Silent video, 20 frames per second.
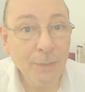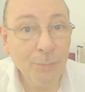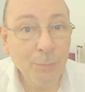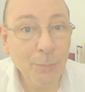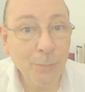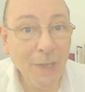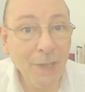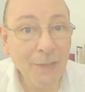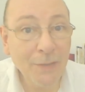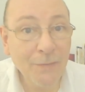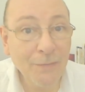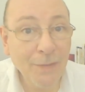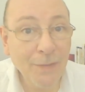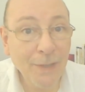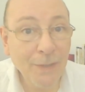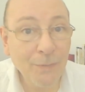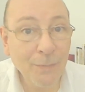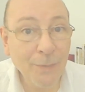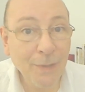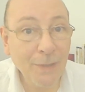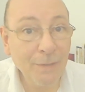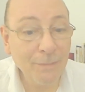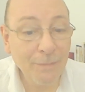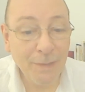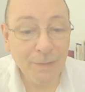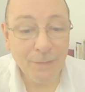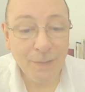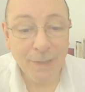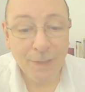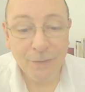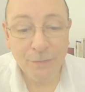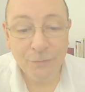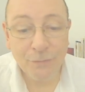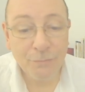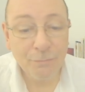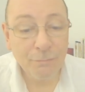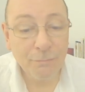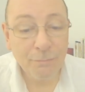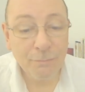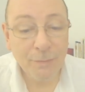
blind faith without foundation,